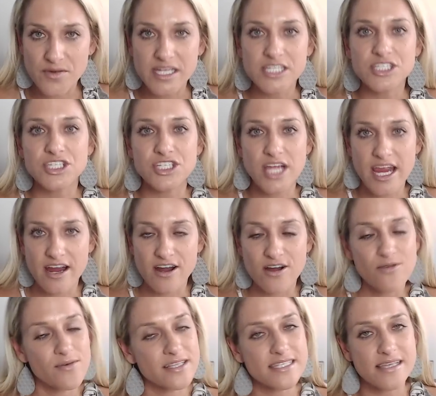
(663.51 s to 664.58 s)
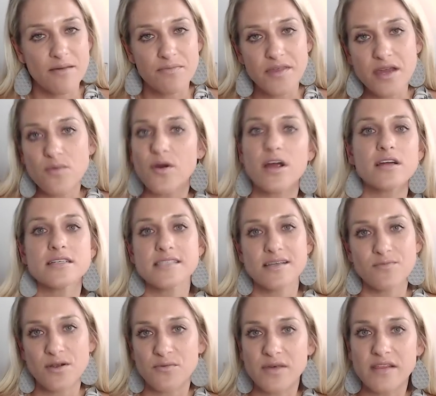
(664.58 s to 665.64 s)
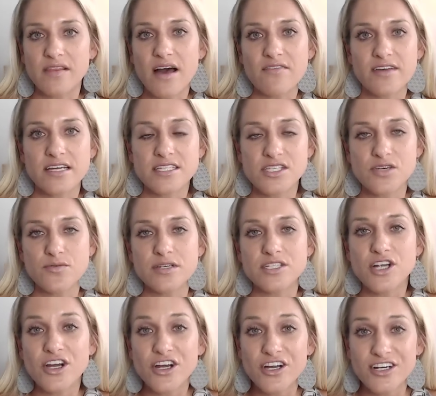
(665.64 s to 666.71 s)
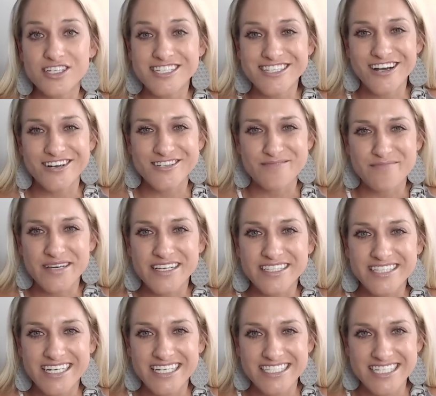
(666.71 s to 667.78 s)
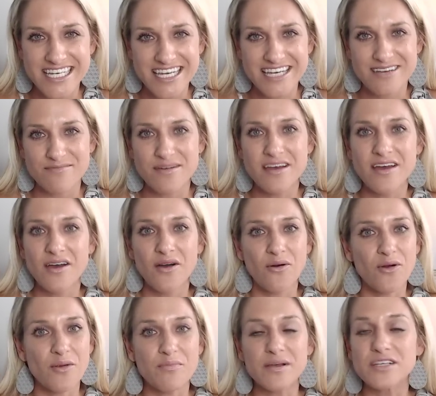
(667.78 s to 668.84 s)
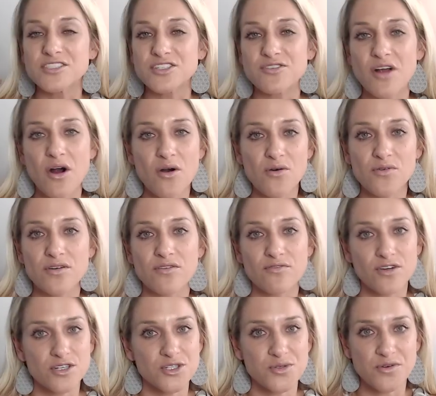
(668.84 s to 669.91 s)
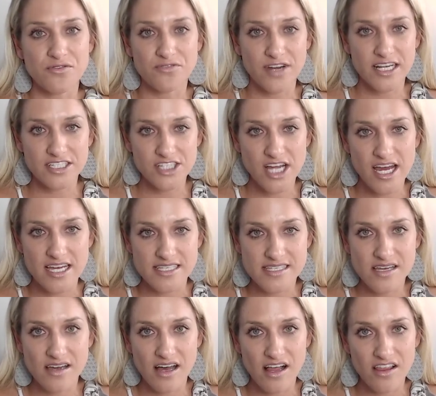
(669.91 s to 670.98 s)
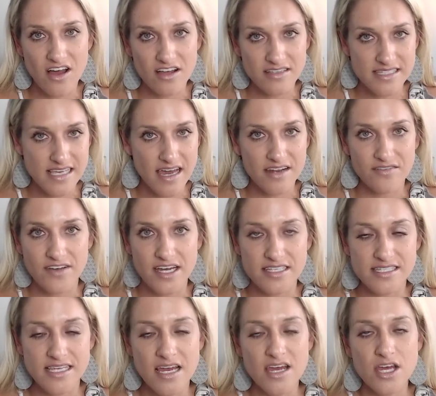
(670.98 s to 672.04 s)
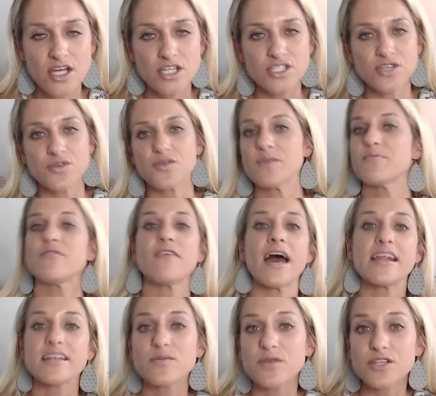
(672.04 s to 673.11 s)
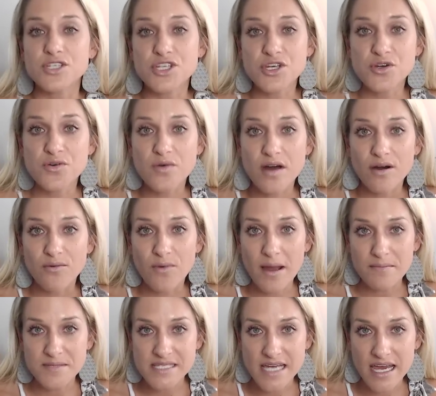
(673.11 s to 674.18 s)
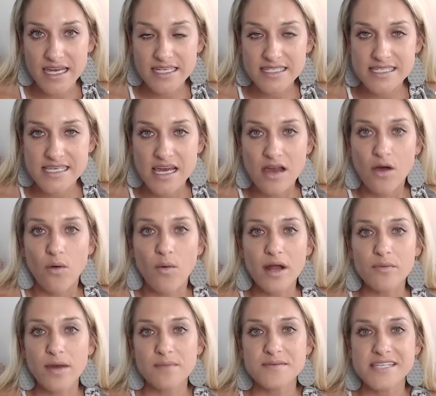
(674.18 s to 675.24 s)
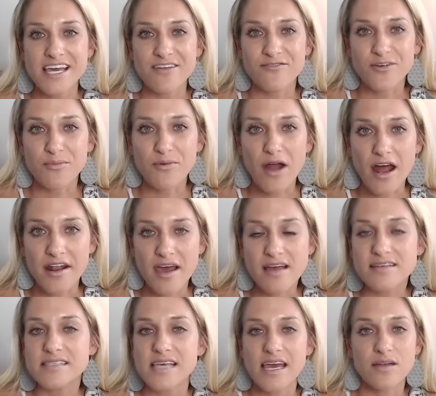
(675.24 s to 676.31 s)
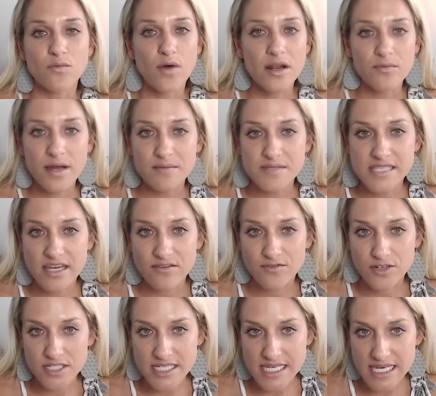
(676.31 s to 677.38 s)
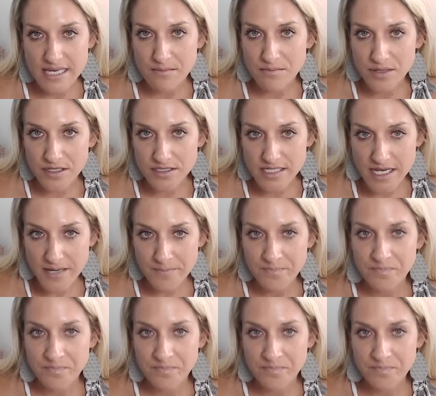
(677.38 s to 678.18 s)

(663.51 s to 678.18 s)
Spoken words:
We share when something works and when we love it. So you in turn start to build a team or build your own virtual franchise alongside of us. So you're provided with two websites, one website for products and one website for team building.